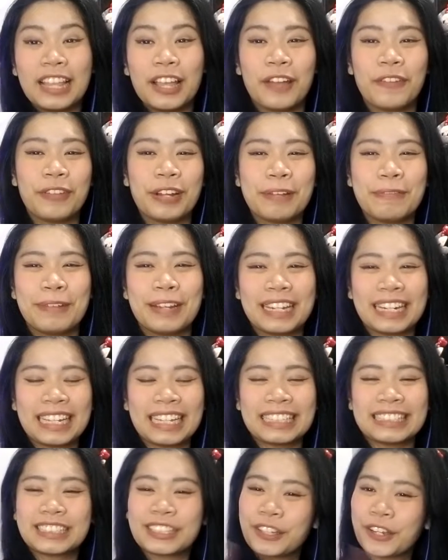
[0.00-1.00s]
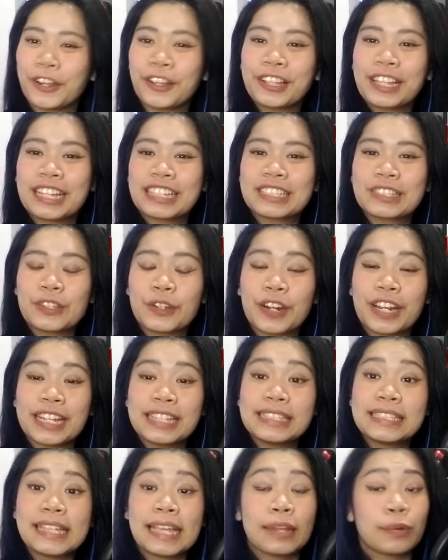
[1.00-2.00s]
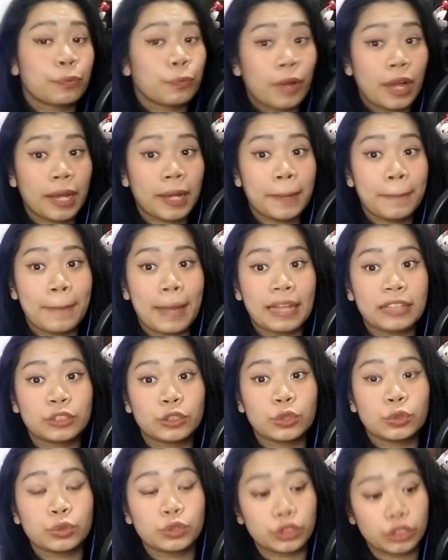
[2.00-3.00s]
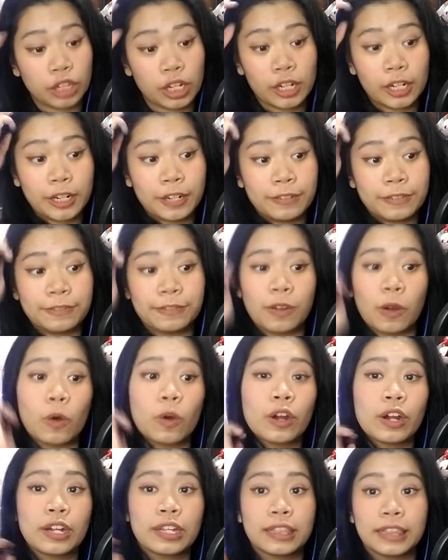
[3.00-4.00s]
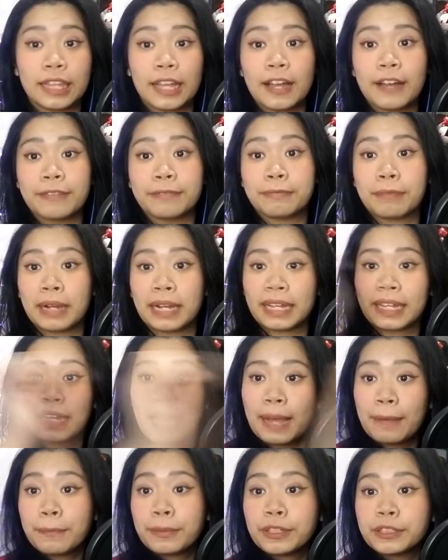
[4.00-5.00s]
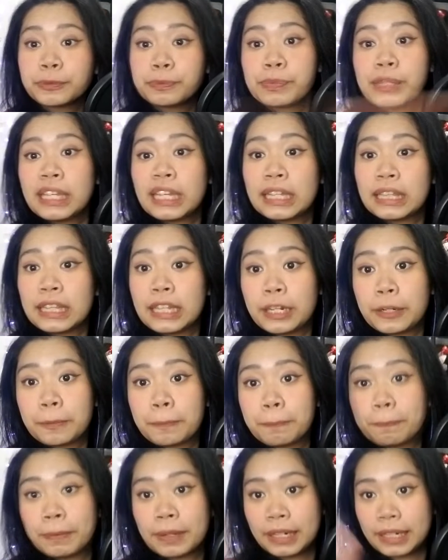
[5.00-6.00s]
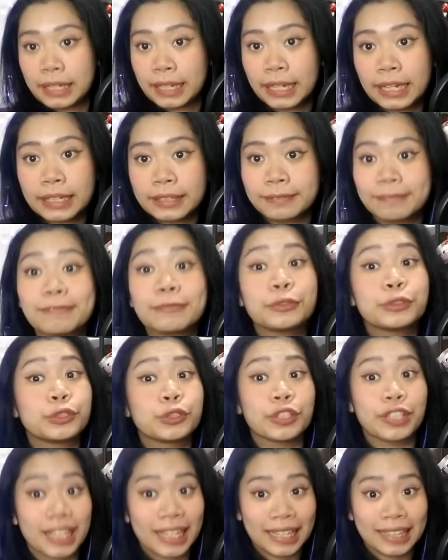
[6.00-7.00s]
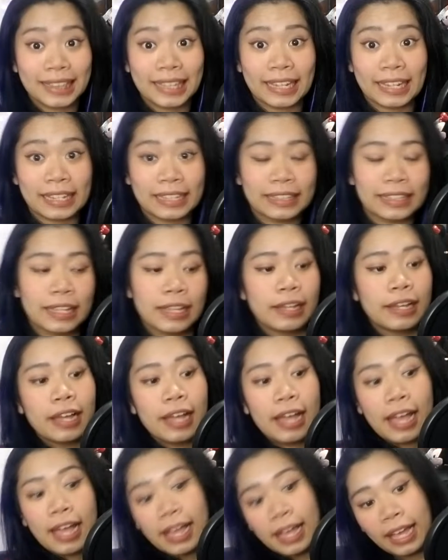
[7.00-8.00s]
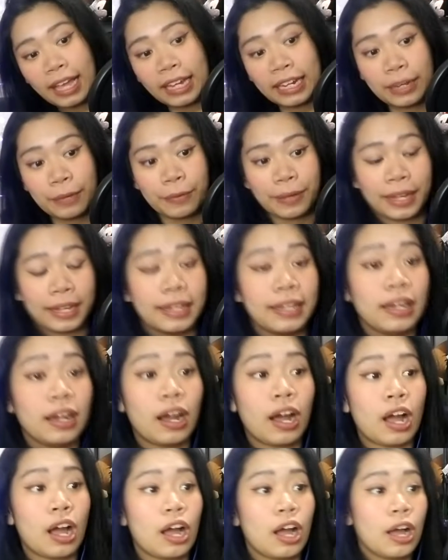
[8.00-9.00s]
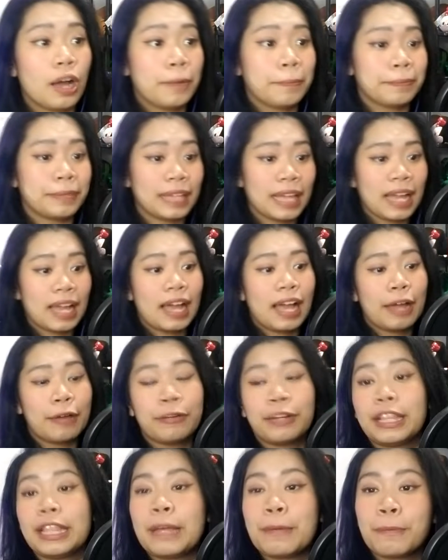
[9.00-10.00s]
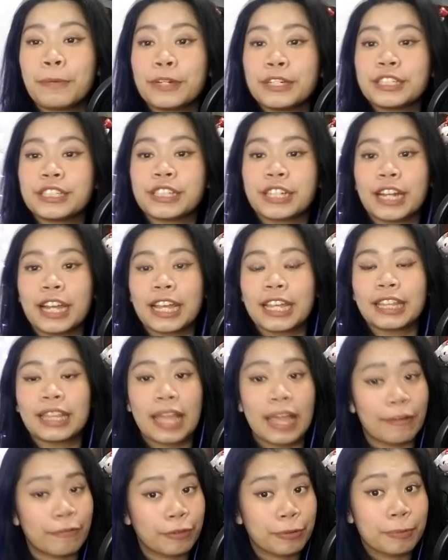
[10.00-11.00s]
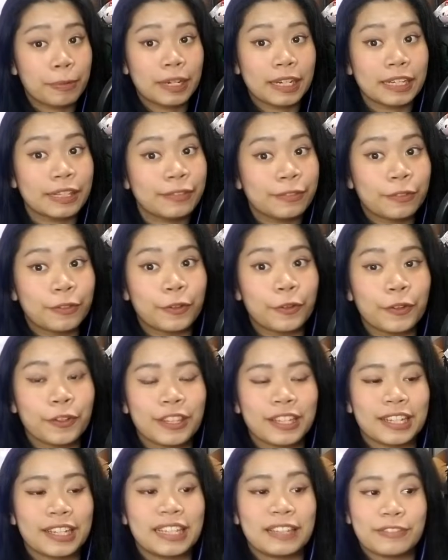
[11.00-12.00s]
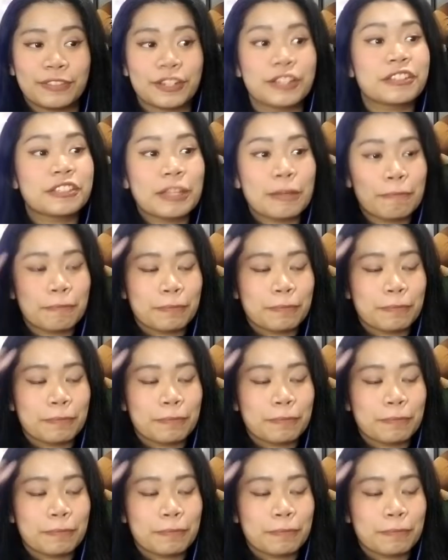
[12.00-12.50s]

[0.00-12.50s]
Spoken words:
everybody, it's your girl next door AC, and welcome back to Soccer for Love. My camera is being a little butt again. Would you look at that? Anyway, yeah, I really appreciate everybody for the most